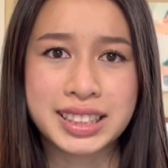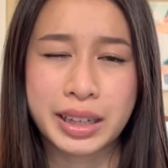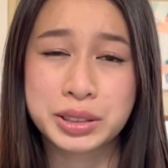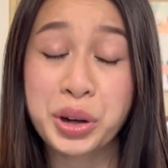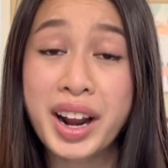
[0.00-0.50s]
I
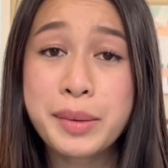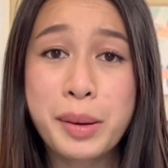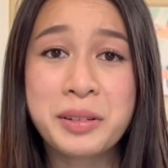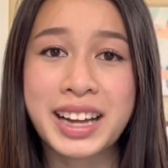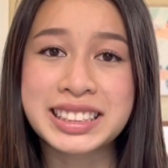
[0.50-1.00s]
was trying to
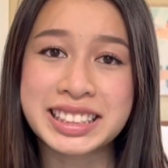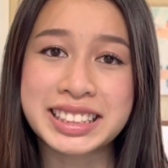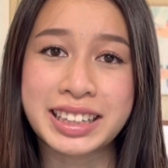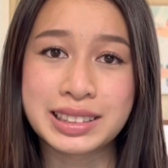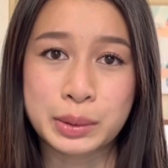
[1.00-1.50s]
memorize
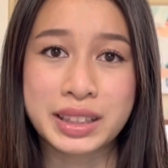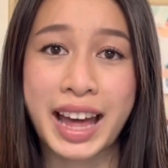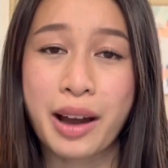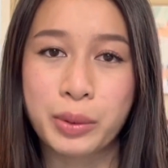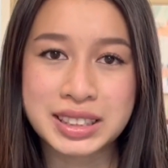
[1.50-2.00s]
details when
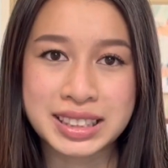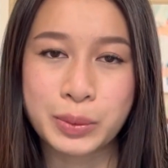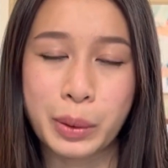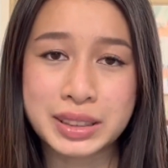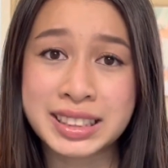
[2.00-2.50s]
that wasn't
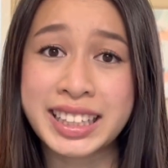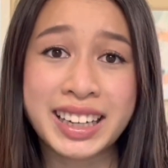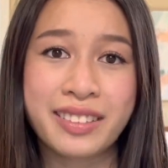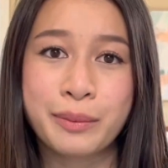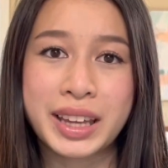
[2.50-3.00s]
what was needed
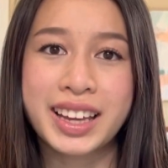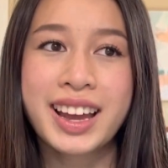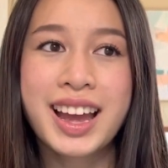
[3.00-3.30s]
of me.